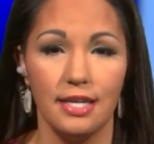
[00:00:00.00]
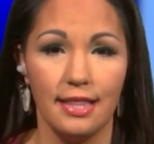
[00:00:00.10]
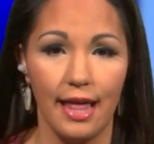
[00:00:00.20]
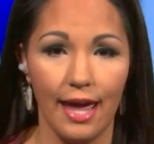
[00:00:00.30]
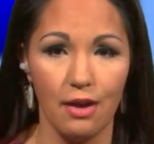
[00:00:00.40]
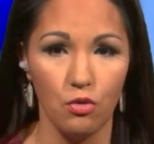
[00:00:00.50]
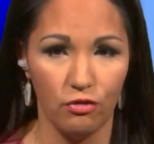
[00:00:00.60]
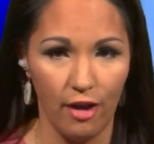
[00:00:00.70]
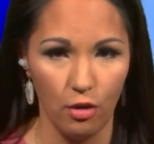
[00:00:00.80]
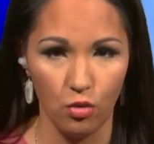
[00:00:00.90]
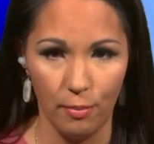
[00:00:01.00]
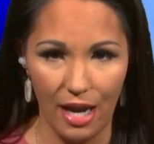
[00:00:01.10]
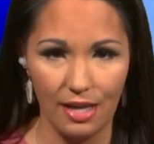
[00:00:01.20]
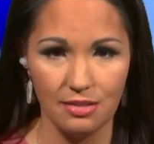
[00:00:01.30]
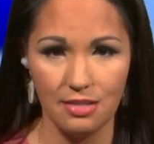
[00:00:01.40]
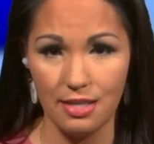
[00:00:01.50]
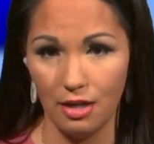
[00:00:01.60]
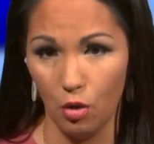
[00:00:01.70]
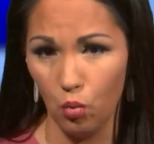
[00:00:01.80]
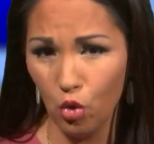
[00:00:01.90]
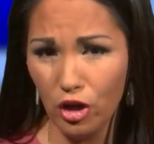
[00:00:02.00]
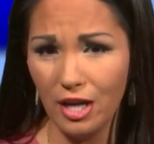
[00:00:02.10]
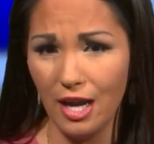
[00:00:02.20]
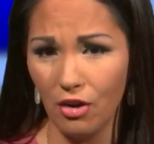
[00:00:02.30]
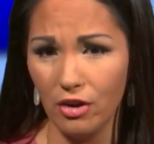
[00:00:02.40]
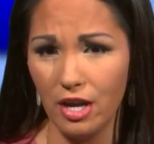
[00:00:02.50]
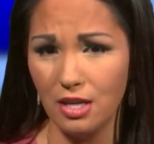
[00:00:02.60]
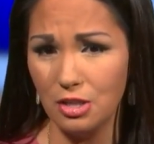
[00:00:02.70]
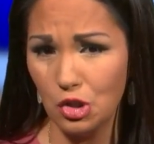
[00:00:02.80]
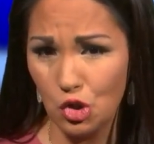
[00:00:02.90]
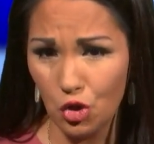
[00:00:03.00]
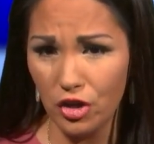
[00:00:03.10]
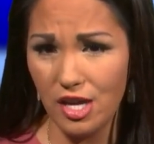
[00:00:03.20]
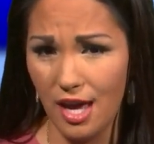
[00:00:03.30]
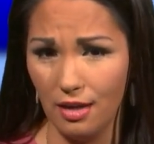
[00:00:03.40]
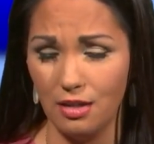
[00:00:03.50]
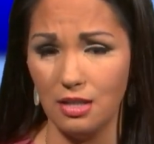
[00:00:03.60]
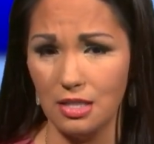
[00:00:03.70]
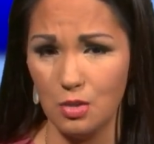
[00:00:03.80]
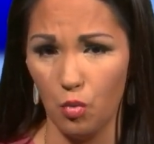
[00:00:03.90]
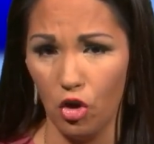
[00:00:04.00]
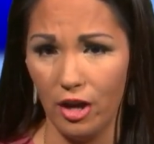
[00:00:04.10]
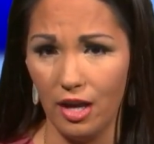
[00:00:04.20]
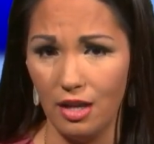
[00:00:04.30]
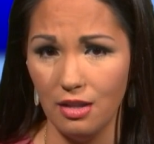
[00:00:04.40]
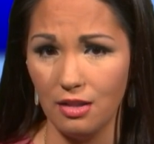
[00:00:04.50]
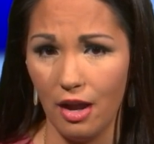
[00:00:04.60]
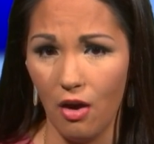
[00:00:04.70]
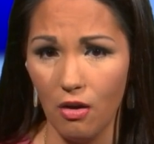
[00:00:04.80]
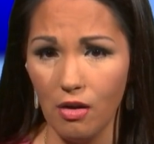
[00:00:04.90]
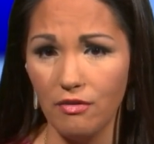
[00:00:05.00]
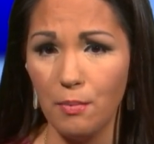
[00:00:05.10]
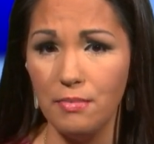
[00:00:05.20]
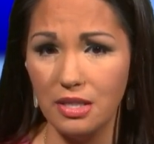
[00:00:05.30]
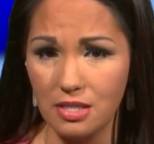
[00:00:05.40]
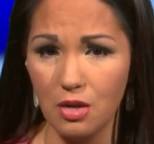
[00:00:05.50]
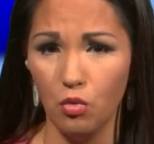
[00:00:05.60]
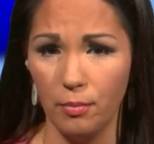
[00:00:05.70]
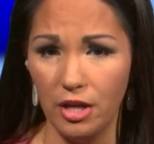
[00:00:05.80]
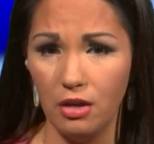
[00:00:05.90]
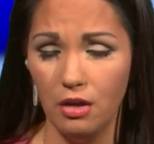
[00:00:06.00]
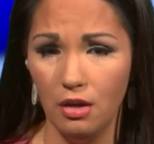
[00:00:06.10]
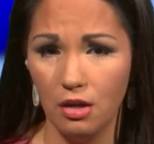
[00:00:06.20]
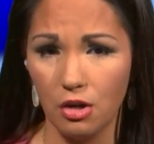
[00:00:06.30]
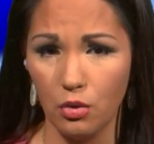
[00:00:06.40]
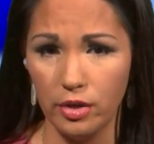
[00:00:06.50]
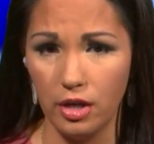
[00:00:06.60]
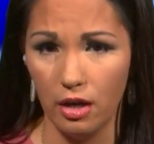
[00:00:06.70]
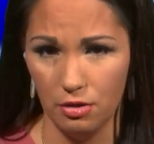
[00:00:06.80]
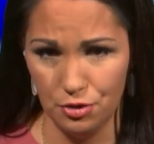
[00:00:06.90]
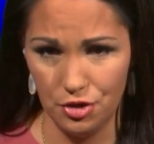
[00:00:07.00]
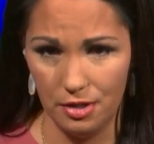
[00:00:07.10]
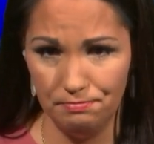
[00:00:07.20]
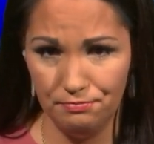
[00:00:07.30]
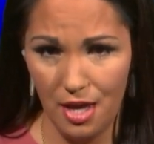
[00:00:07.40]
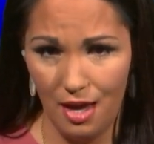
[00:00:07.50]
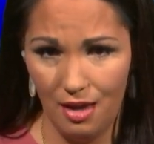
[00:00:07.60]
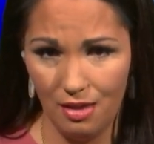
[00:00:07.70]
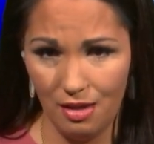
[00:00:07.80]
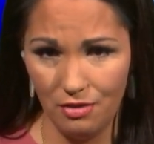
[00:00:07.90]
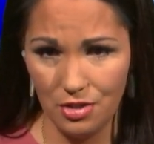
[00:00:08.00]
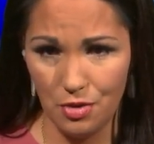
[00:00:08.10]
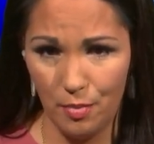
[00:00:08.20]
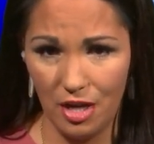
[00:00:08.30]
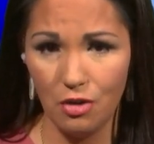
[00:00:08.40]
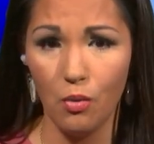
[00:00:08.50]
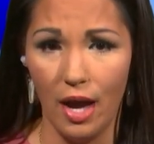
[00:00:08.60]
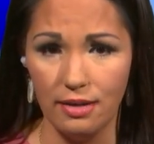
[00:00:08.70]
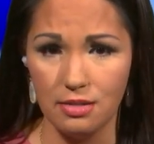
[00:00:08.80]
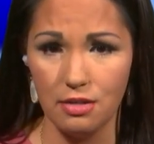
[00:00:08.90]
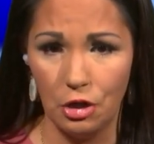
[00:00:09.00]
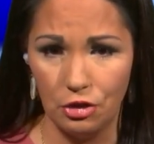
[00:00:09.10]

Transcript: they found remains in a wooded area in Surry County this morning and that they are of a missing woman, Corrine Huddleston. They've also made an arrest in her